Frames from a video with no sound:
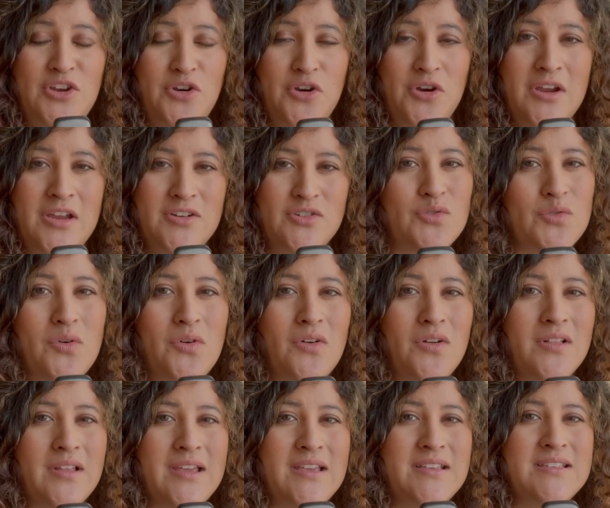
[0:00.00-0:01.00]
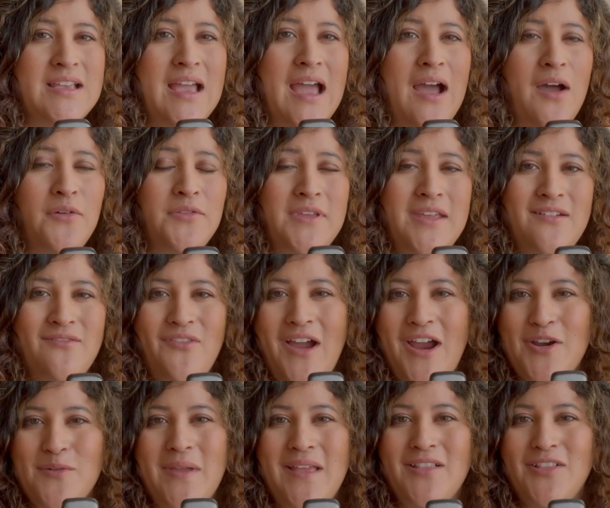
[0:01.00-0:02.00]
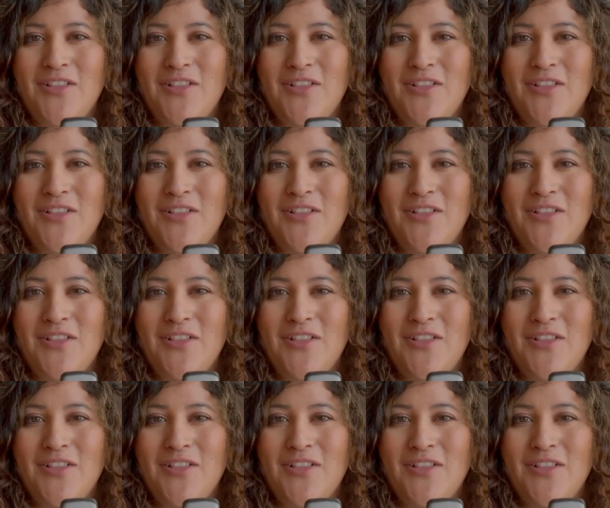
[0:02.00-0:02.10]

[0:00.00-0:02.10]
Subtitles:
control is how the environment